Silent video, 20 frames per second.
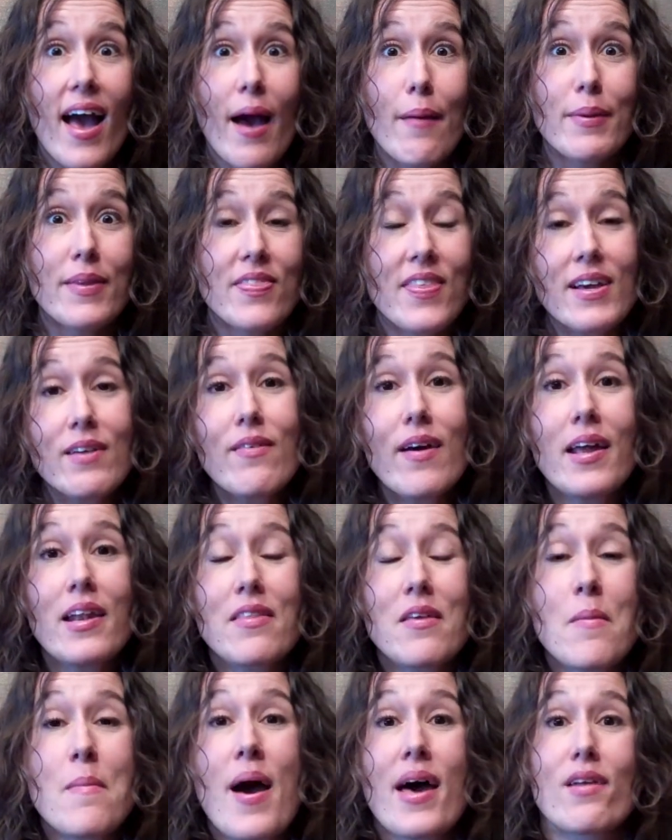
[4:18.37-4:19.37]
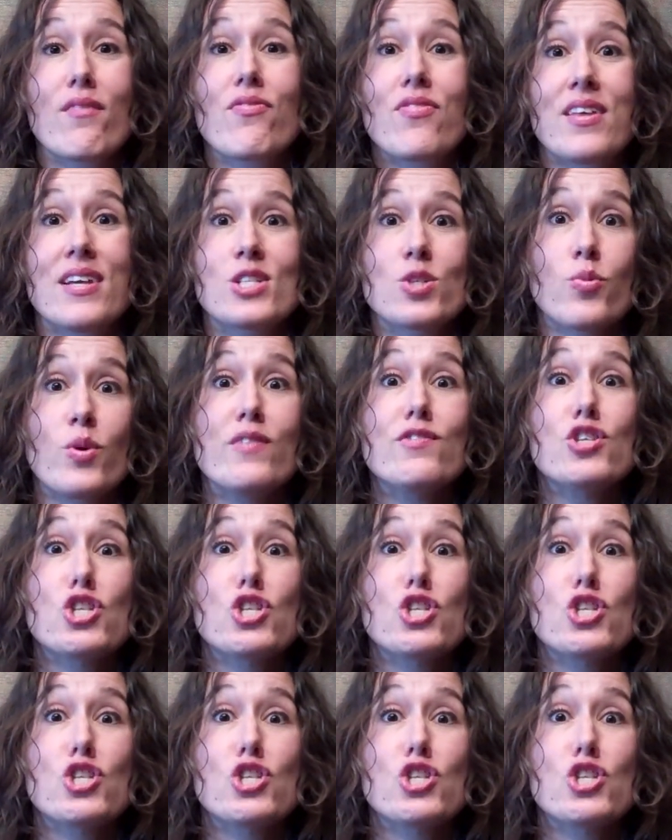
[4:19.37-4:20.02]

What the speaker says: I mean, think about the amount of things we've